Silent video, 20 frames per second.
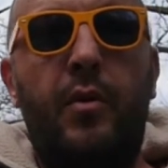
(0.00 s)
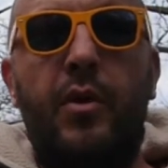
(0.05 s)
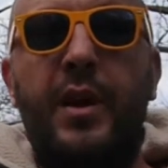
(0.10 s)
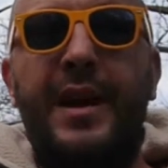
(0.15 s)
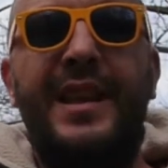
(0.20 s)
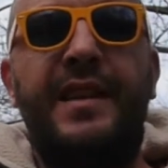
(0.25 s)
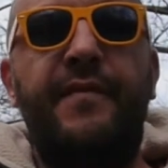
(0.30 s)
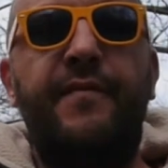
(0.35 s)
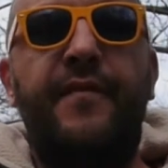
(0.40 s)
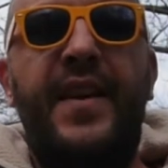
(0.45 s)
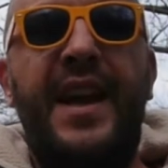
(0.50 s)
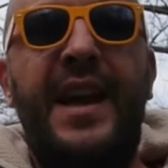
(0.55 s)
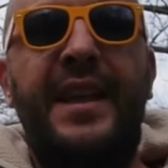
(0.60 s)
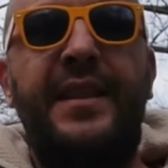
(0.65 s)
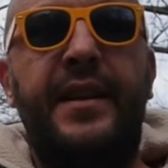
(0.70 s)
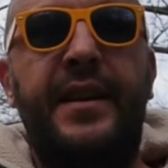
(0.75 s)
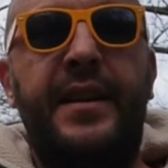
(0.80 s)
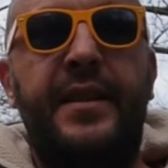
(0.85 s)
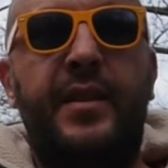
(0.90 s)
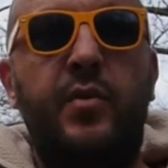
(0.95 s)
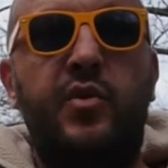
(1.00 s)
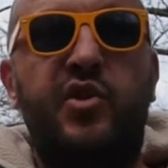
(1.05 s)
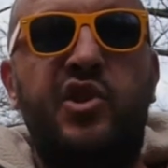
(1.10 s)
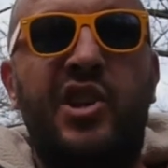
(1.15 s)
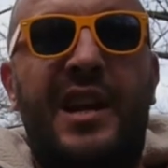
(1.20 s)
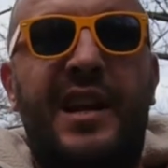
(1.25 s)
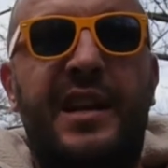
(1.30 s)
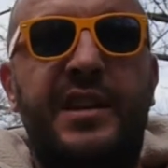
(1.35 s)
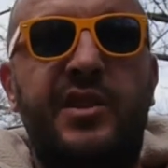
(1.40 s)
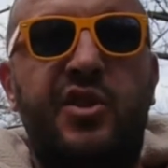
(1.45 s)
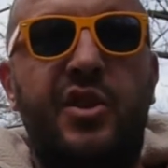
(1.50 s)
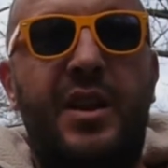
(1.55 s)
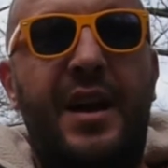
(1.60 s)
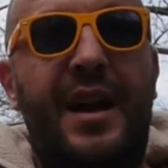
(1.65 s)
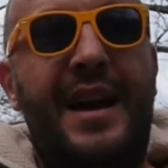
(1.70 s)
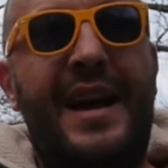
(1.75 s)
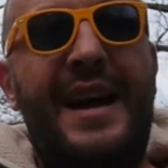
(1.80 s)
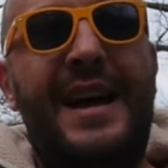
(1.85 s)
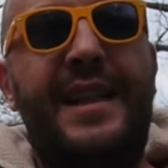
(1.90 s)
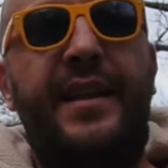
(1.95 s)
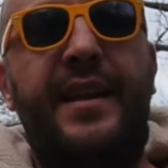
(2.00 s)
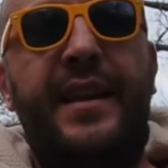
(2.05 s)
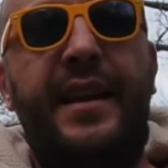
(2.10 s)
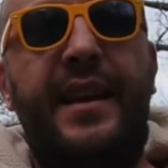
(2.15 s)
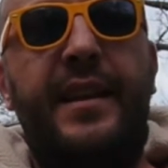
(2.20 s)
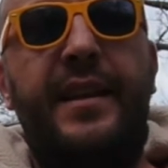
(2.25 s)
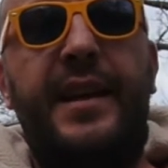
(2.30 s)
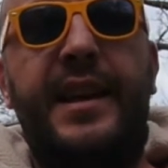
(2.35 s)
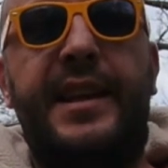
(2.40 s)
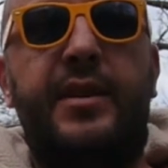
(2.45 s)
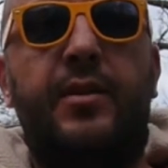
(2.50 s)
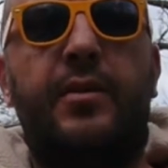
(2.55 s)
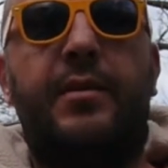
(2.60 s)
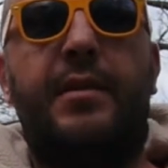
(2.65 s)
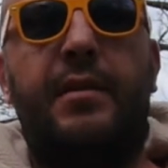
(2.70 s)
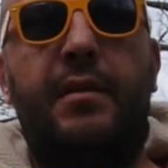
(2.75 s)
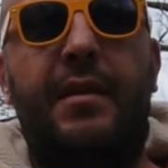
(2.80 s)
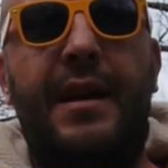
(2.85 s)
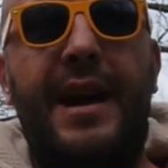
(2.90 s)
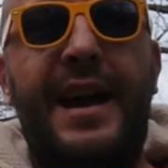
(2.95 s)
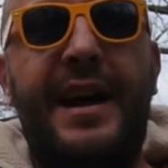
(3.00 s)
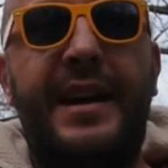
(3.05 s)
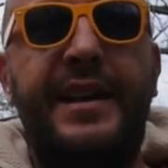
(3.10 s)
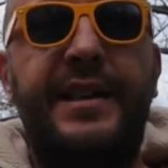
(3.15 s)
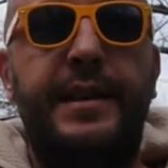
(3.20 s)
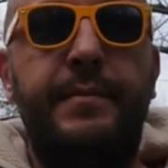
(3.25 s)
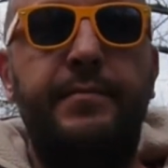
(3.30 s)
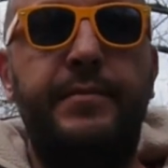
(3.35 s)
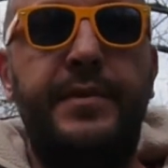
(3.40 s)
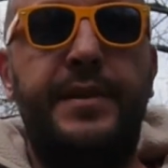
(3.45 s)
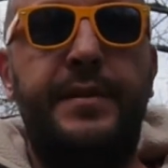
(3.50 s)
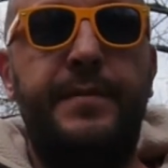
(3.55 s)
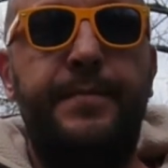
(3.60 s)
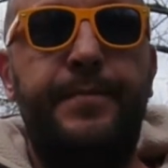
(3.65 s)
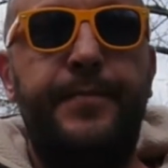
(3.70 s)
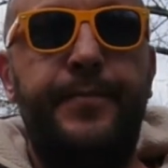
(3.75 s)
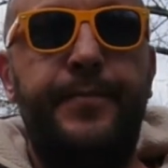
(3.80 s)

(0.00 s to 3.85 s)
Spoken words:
or an inverter to charge other electrical items.